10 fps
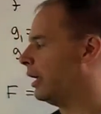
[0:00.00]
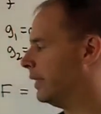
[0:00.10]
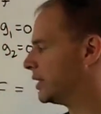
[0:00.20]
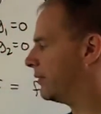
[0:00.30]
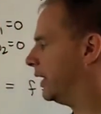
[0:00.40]

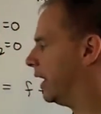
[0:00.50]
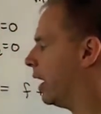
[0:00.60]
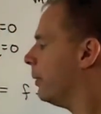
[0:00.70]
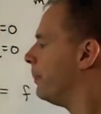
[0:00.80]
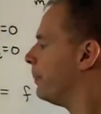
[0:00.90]
In this
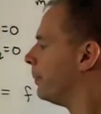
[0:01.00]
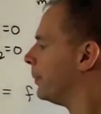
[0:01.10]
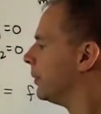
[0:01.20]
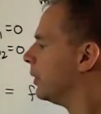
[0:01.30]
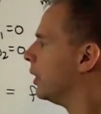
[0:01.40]
video,
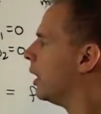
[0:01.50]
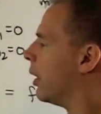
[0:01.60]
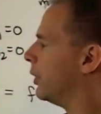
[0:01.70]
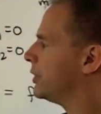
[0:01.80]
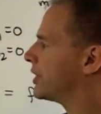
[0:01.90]
I
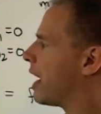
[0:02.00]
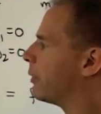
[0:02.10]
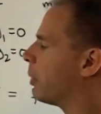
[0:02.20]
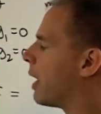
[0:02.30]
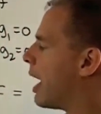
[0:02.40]
want to solve the
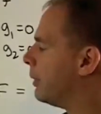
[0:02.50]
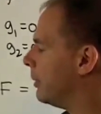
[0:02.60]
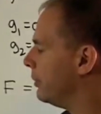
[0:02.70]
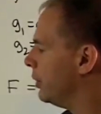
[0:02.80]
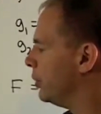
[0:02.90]

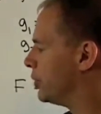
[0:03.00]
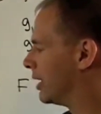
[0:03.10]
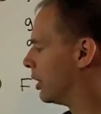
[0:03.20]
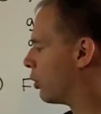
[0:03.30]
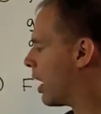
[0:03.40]
problem using
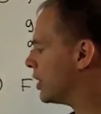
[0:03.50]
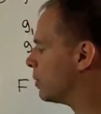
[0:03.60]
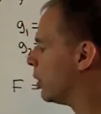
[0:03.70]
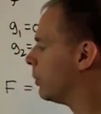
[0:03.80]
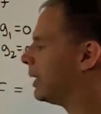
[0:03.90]
Lagrange
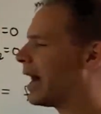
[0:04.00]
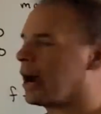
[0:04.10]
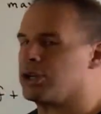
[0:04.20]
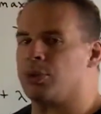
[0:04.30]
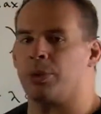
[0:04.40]

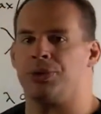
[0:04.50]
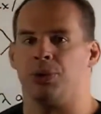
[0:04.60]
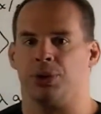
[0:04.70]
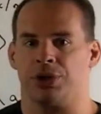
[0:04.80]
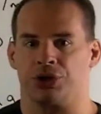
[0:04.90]
multipliers with
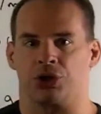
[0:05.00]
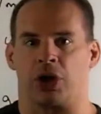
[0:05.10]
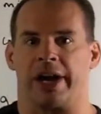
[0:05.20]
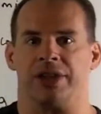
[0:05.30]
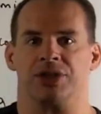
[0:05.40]
two
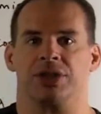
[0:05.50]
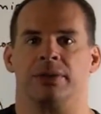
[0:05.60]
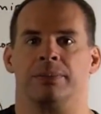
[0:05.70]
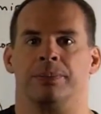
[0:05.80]
constraints.